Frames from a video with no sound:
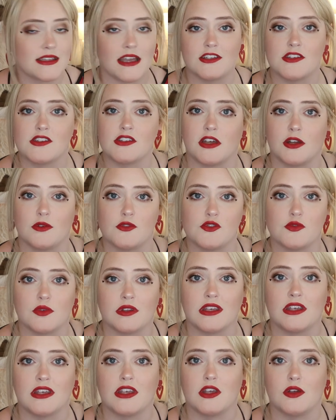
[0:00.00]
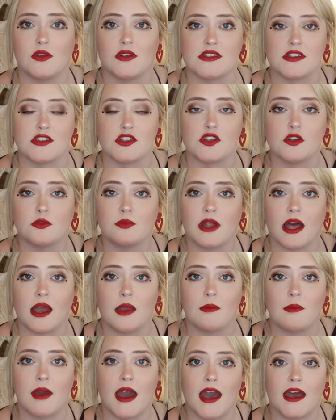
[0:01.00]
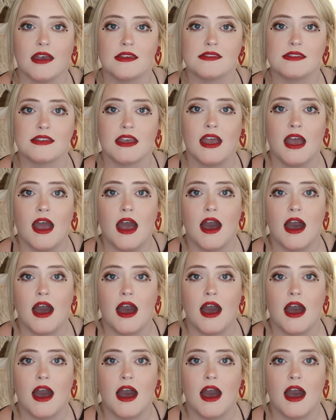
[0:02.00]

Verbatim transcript: I just thought it was really cute. It's a 2-ply mask.